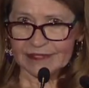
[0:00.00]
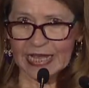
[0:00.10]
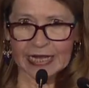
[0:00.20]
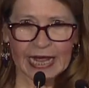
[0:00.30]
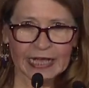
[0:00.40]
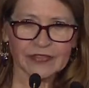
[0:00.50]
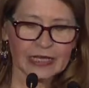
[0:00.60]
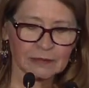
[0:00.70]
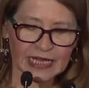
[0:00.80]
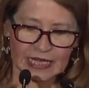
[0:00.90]
and had
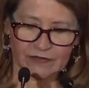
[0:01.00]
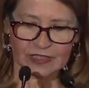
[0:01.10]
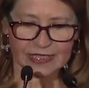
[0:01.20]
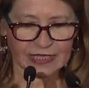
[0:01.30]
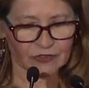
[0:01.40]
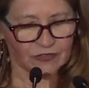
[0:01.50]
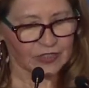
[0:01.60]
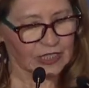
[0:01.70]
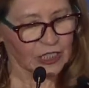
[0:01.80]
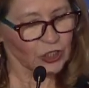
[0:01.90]
them canvass every
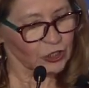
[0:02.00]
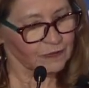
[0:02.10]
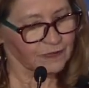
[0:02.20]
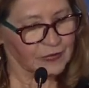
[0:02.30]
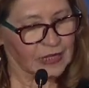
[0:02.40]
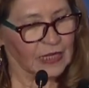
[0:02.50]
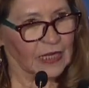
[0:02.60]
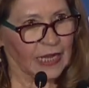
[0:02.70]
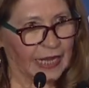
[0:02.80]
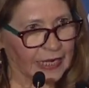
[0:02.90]
village
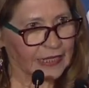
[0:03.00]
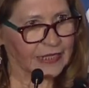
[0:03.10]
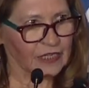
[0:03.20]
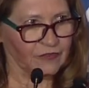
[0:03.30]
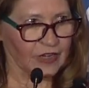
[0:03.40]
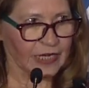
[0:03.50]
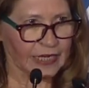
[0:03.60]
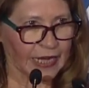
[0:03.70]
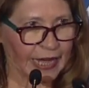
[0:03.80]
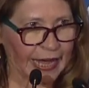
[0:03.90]
and identify
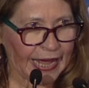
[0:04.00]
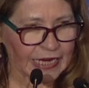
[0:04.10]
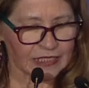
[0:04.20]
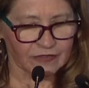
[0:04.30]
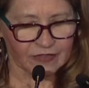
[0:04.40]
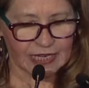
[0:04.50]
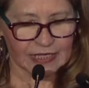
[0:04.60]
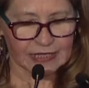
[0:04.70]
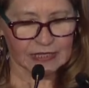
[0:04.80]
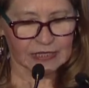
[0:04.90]
active
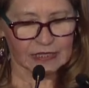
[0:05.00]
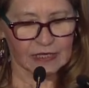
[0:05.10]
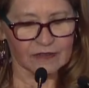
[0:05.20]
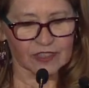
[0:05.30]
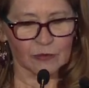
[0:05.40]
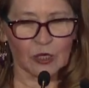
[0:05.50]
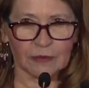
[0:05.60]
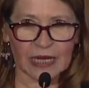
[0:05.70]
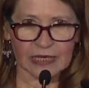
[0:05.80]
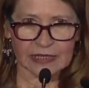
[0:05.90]
cases of
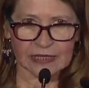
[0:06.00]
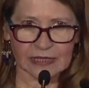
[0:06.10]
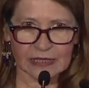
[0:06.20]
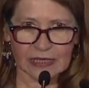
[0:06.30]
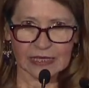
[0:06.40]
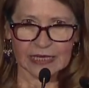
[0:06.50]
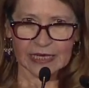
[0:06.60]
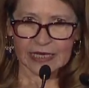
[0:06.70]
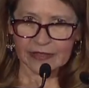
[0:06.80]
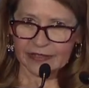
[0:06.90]
smallpox.
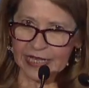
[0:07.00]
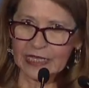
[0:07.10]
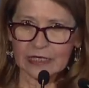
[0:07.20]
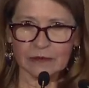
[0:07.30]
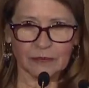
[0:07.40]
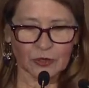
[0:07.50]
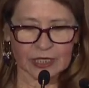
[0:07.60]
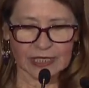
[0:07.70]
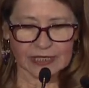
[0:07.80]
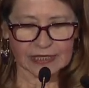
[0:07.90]
He then put
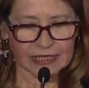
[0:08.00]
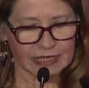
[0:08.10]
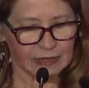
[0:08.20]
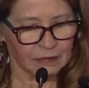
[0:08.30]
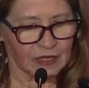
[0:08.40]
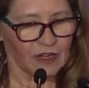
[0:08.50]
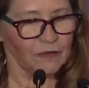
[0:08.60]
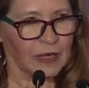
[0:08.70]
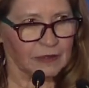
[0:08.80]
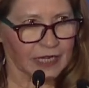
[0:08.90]
his team
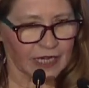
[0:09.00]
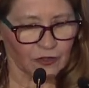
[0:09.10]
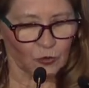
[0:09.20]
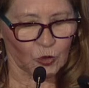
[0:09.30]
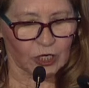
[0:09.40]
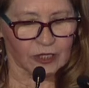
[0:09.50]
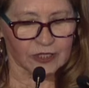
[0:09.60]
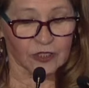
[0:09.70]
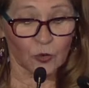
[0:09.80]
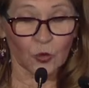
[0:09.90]
of public health
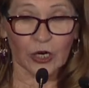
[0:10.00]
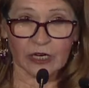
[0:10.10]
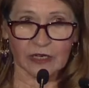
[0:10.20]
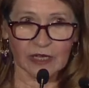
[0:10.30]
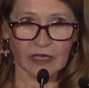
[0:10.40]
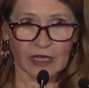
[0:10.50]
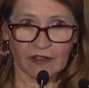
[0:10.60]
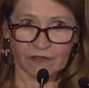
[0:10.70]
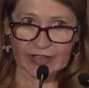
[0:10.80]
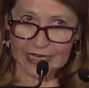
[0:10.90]
workers to work,
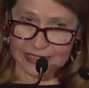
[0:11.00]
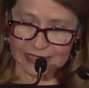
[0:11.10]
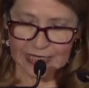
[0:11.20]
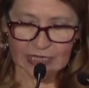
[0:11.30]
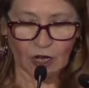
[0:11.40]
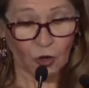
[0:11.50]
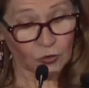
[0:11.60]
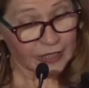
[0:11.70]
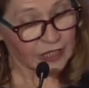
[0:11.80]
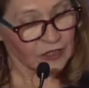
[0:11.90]
vaccinating
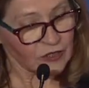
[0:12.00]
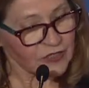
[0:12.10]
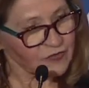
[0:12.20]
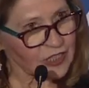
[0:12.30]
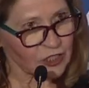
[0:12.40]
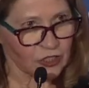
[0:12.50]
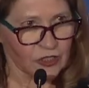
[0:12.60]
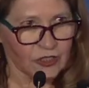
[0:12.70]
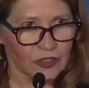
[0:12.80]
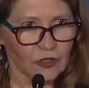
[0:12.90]
only those
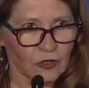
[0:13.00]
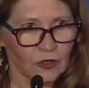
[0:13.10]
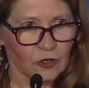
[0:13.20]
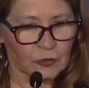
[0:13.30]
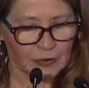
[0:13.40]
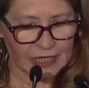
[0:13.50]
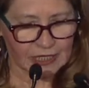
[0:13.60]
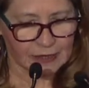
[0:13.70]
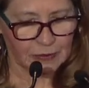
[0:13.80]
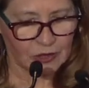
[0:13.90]
villagers who'd been
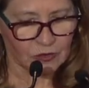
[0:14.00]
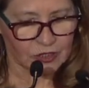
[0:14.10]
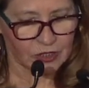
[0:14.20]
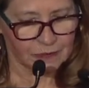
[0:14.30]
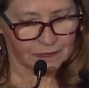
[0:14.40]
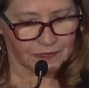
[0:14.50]
exposed.